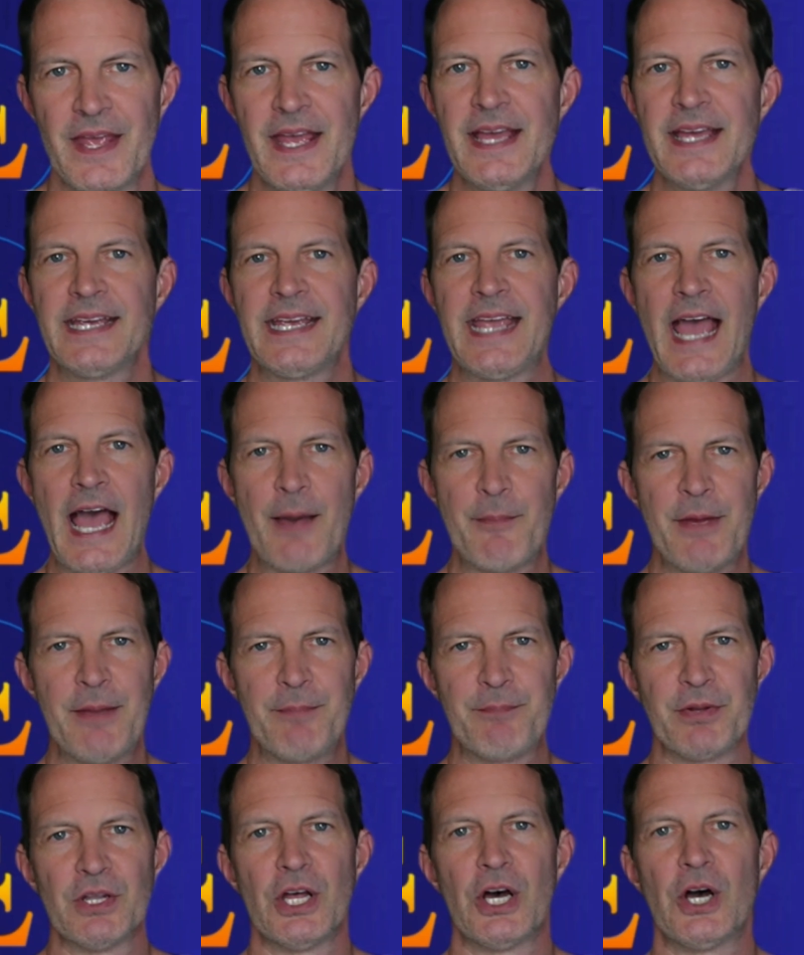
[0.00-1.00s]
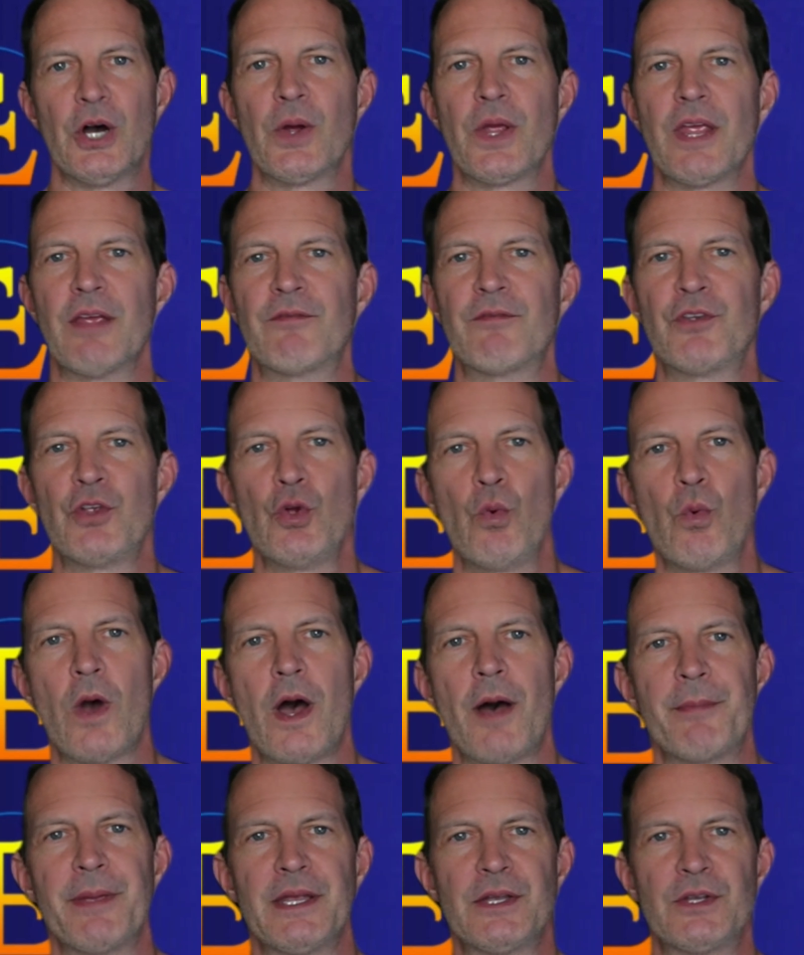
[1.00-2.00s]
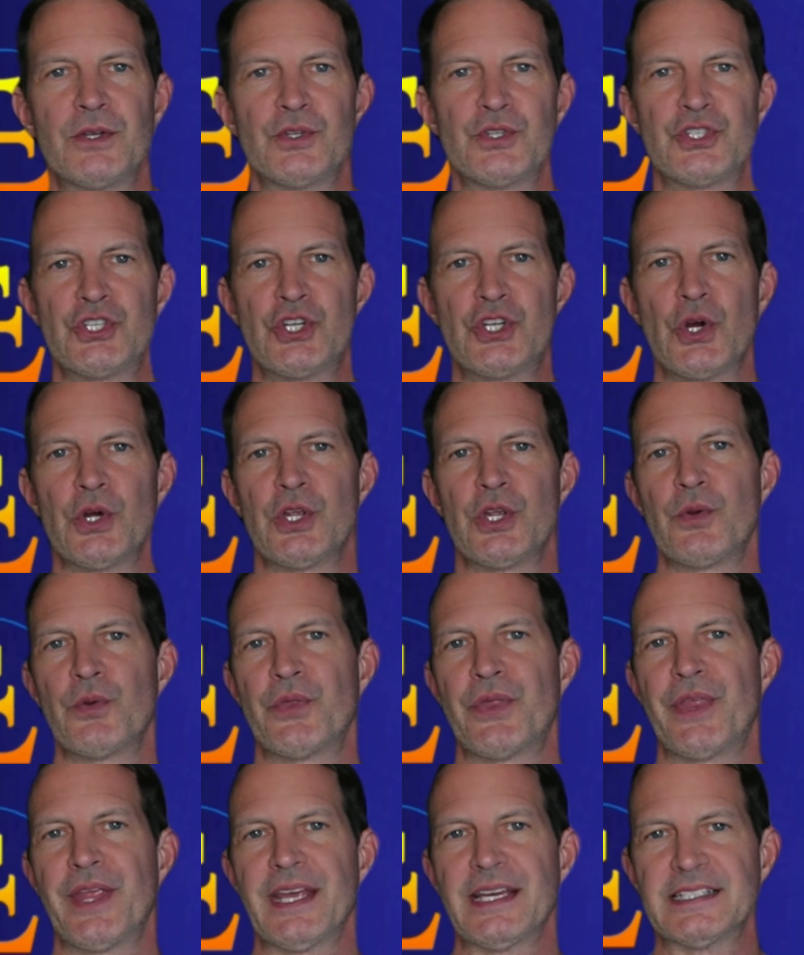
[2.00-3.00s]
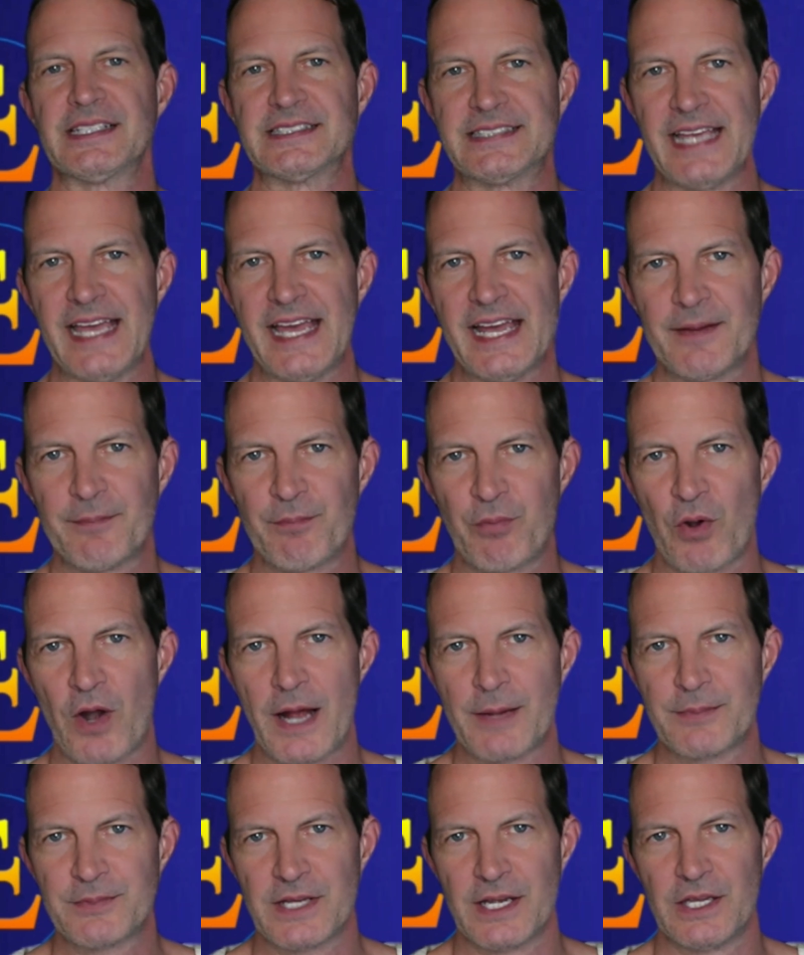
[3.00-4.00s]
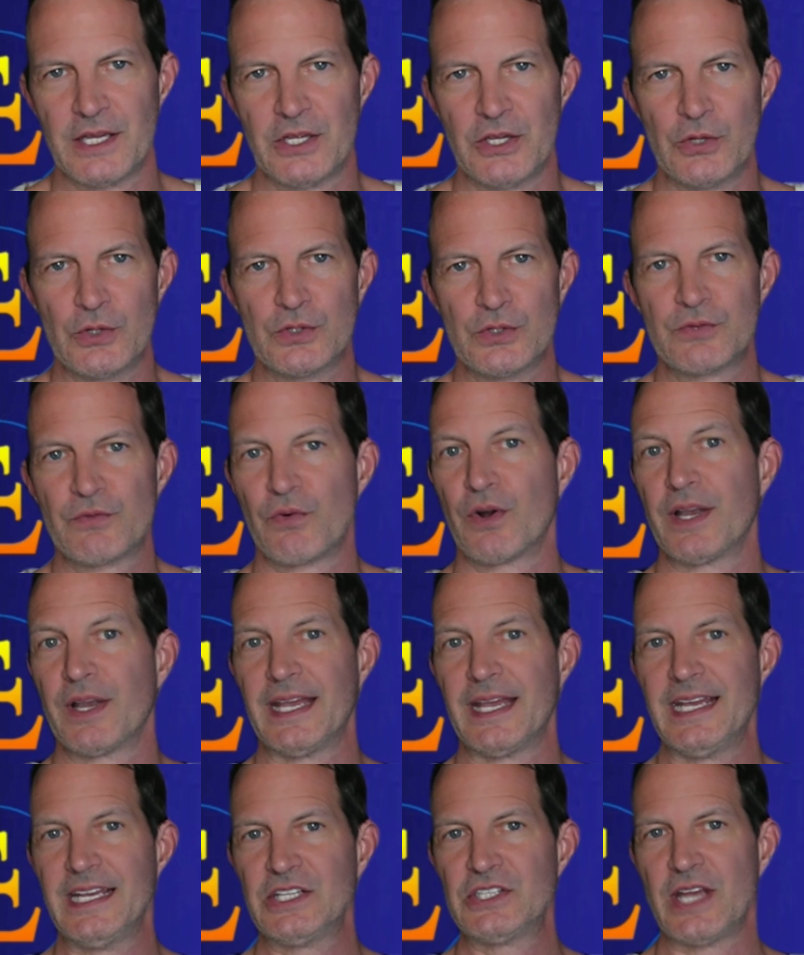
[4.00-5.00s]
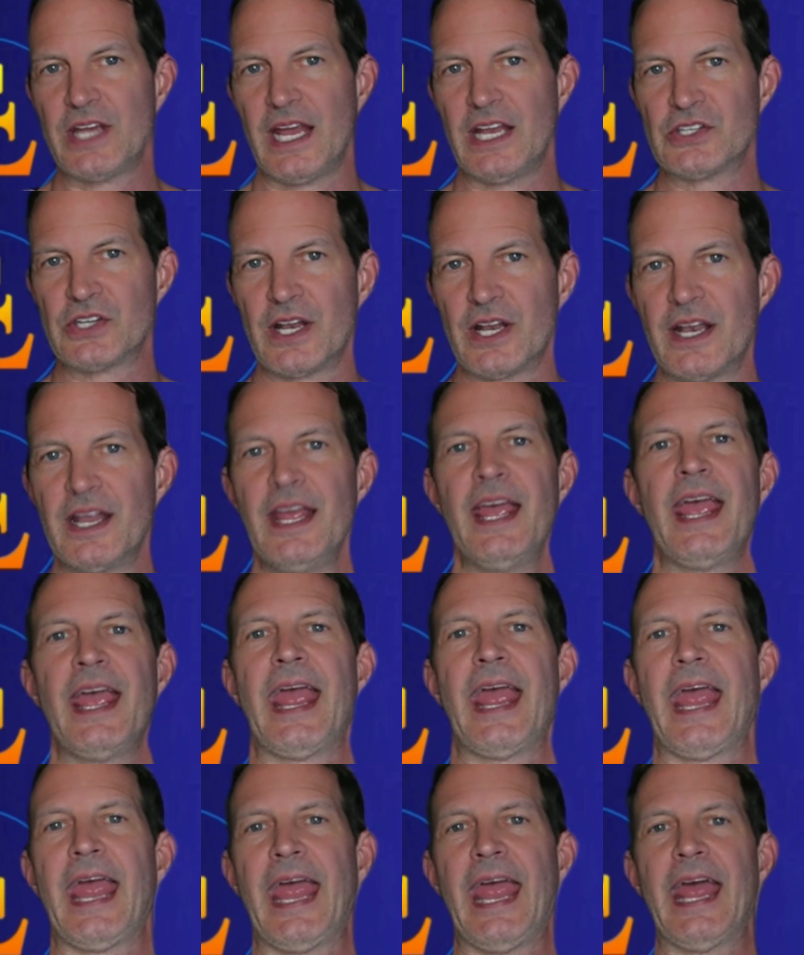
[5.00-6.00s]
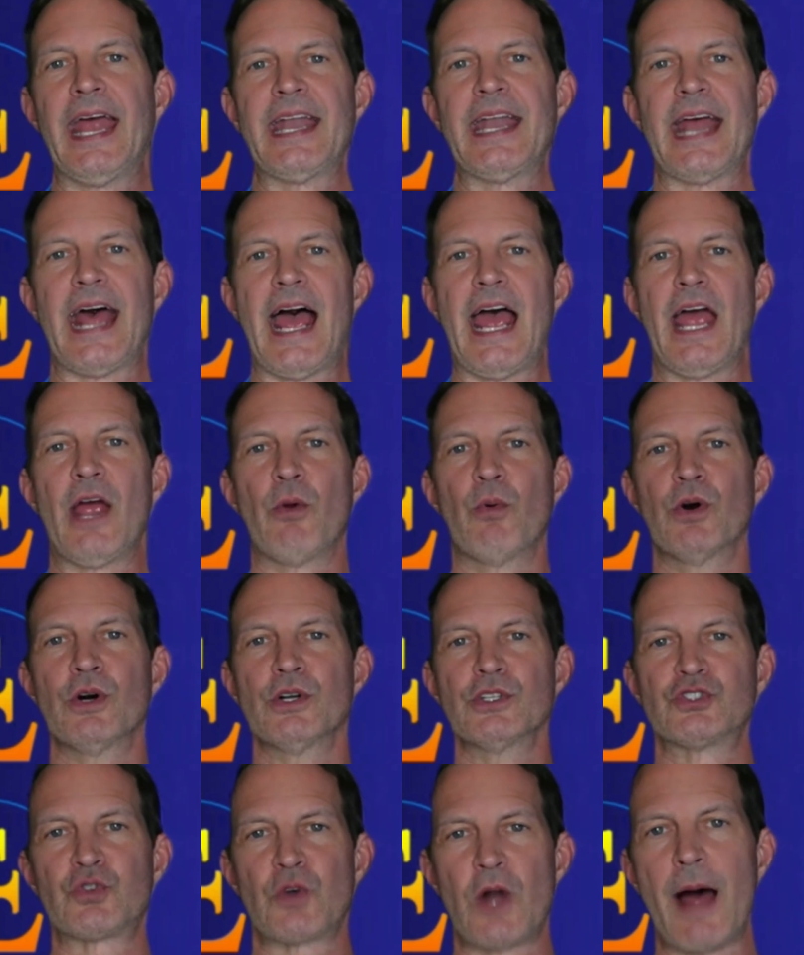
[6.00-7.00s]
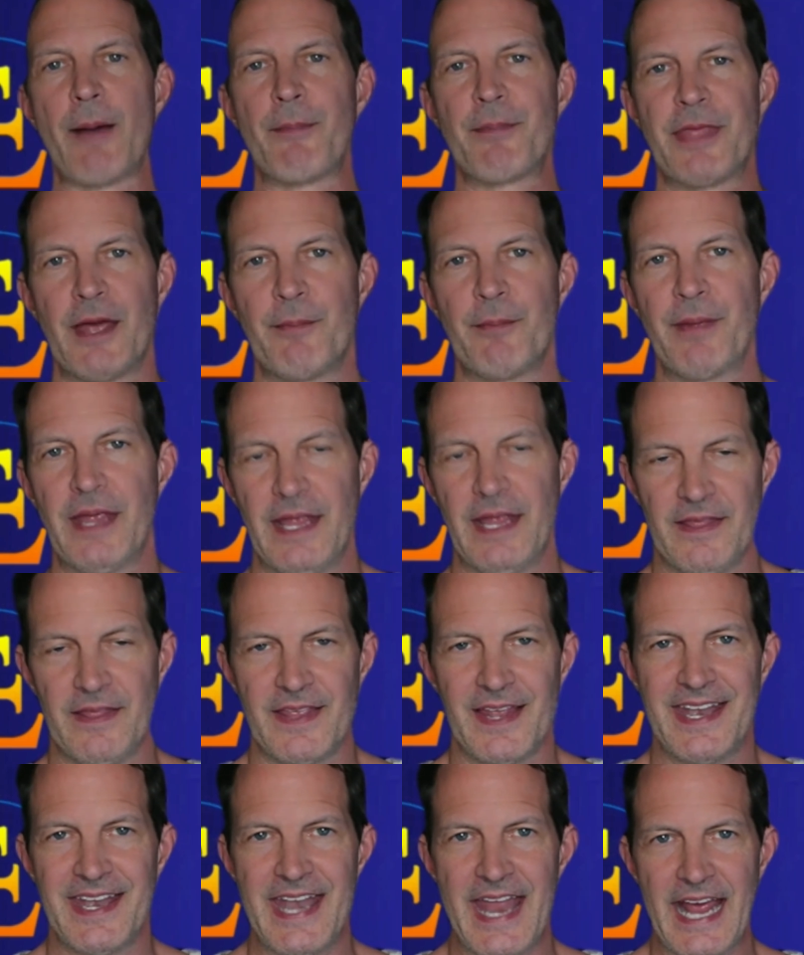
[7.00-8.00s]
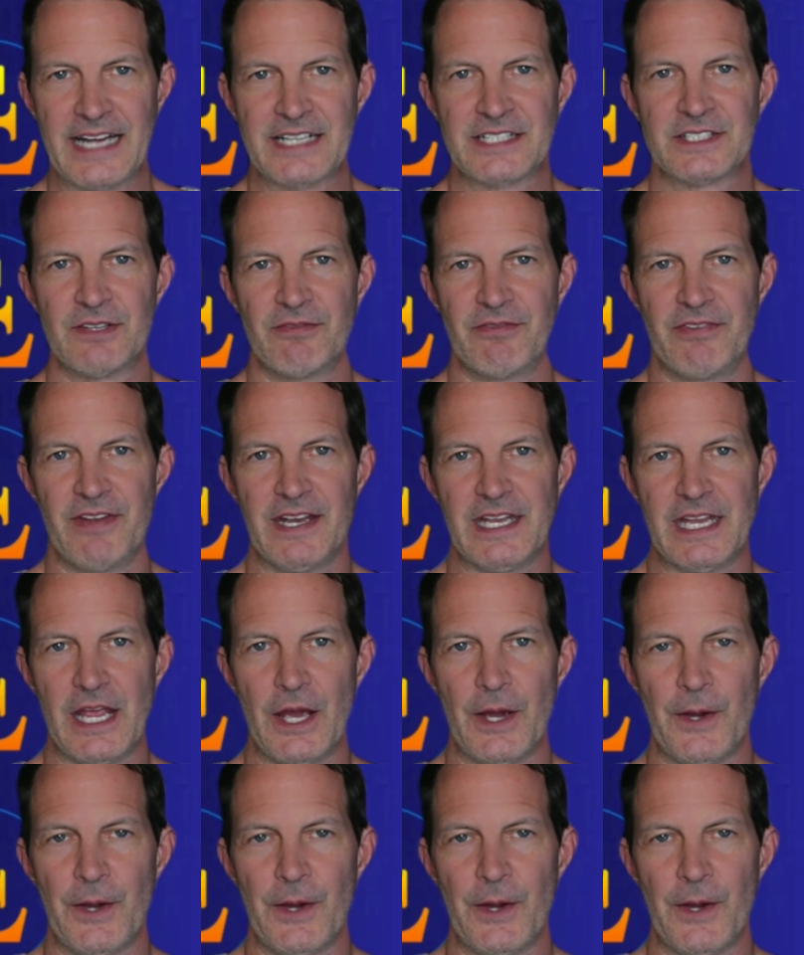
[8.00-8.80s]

Comment below if you want me to show you the exact prompts I use for each agent, and I will drop them in the next video.